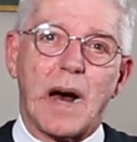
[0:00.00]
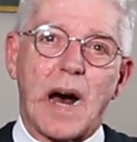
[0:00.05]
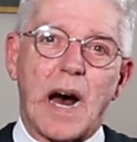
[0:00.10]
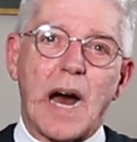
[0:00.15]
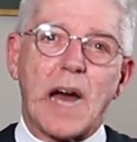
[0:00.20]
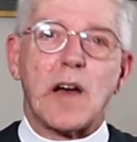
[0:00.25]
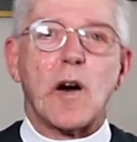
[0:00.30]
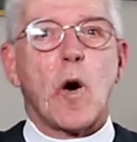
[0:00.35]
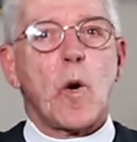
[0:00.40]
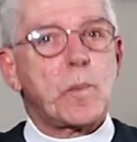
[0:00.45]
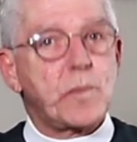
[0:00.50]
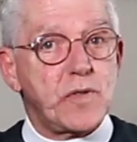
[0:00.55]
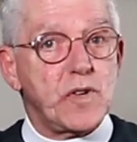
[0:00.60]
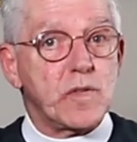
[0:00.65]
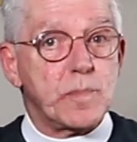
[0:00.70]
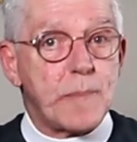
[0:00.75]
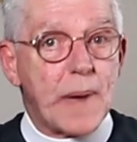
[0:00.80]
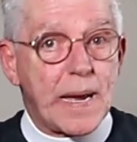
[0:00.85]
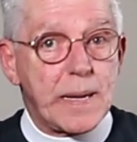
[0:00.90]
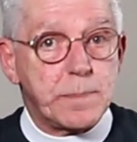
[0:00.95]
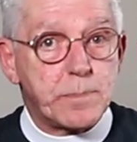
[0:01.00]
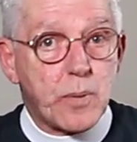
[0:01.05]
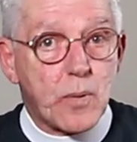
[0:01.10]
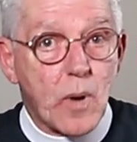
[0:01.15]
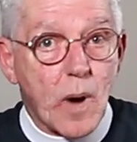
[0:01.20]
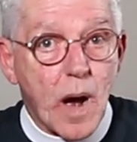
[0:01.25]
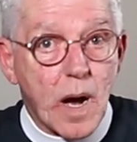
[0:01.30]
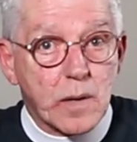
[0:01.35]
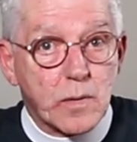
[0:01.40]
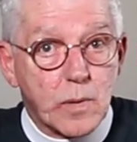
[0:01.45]
I hope you've made
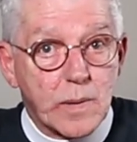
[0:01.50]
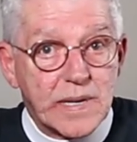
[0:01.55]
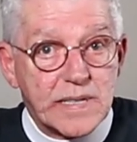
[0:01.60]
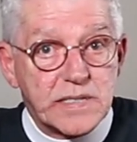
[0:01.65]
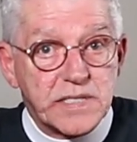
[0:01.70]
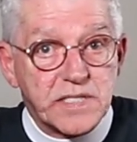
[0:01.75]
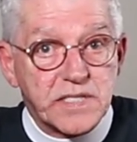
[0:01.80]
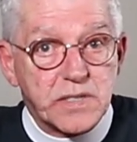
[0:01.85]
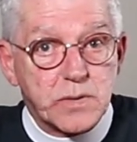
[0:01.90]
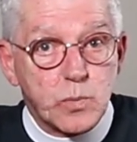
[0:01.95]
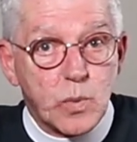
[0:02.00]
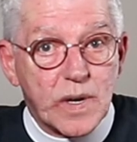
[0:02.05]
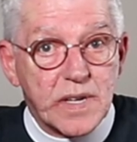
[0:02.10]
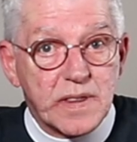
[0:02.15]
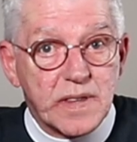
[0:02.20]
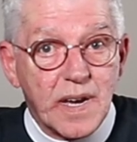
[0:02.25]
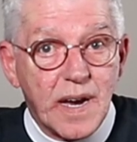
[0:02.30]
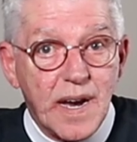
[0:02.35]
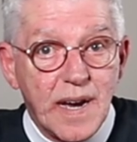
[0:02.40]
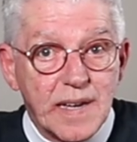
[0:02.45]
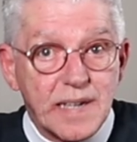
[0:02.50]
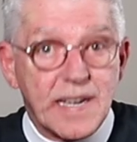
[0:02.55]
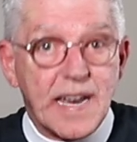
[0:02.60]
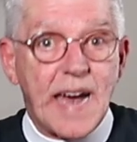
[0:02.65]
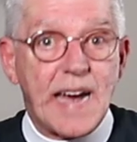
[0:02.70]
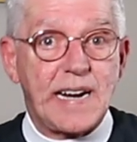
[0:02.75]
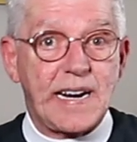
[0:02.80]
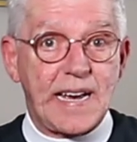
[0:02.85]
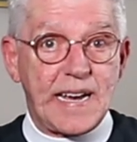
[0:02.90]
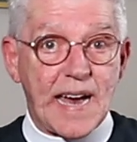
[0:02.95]
progress with
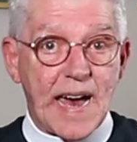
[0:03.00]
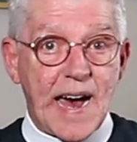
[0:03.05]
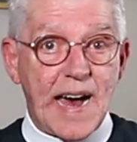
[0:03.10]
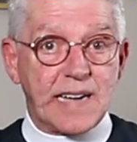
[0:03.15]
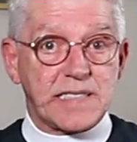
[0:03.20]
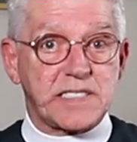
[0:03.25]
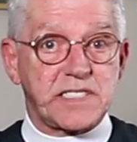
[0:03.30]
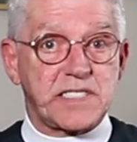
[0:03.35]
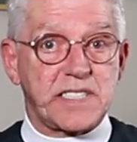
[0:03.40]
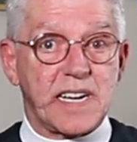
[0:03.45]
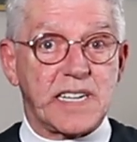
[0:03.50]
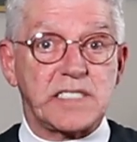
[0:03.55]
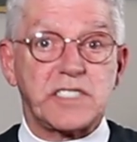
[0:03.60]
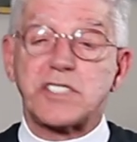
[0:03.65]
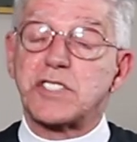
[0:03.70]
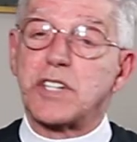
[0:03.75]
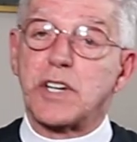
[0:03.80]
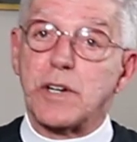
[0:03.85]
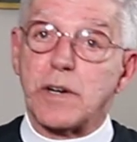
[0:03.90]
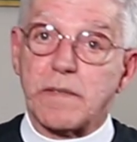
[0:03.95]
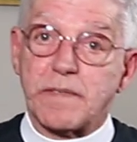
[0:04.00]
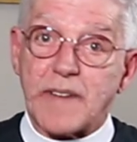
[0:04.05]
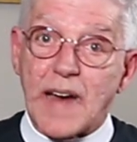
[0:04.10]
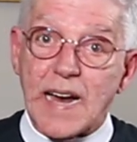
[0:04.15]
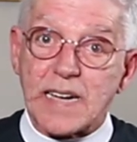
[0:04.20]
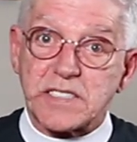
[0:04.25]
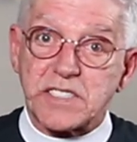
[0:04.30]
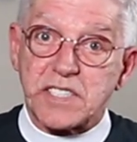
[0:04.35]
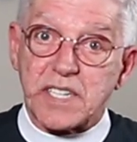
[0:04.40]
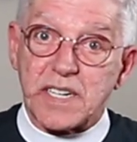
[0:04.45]
gaining access to your
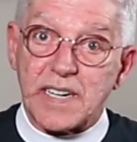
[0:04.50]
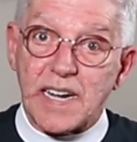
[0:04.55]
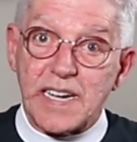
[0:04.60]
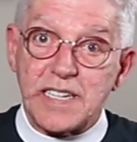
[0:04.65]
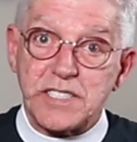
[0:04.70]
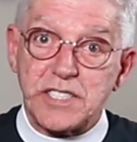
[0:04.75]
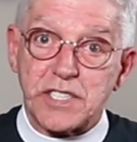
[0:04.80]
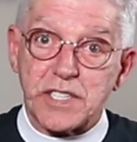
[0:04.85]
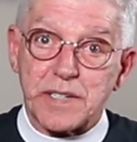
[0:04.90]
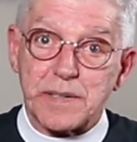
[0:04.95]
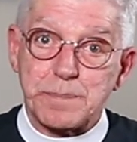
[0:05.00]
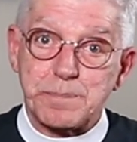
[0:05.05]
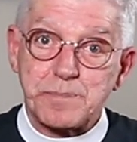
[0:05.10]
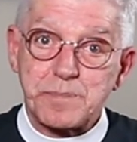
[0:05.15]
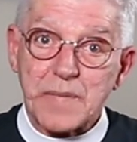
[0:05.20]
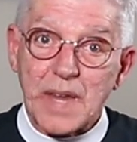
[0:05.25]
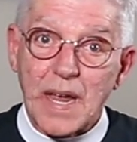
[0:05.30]
vaccination.